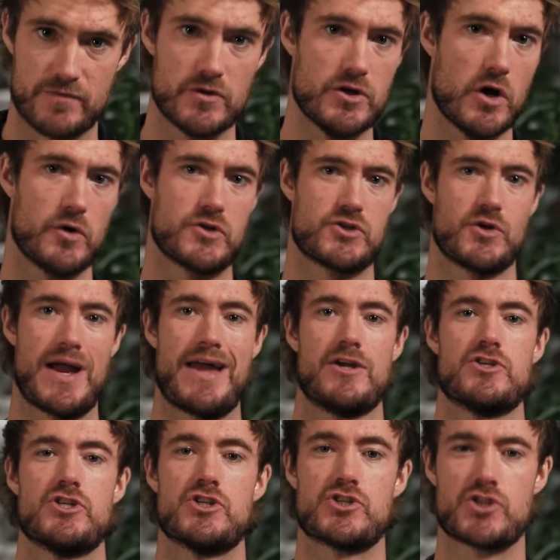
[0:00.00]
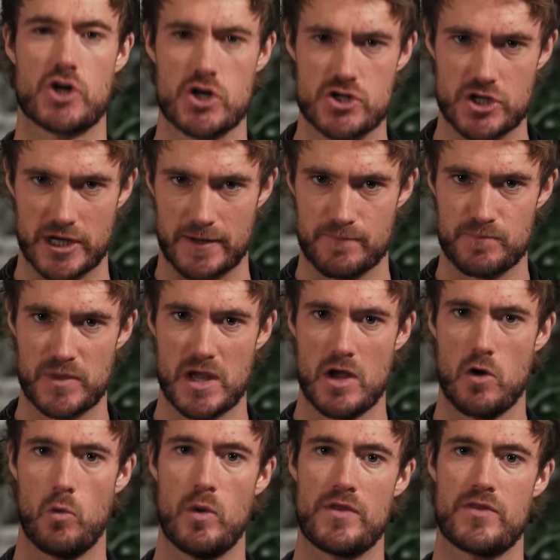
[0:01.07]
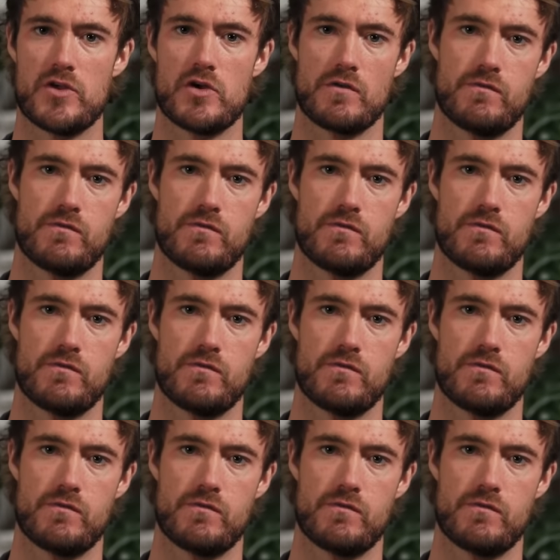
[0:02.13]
If you notice your energy surging with your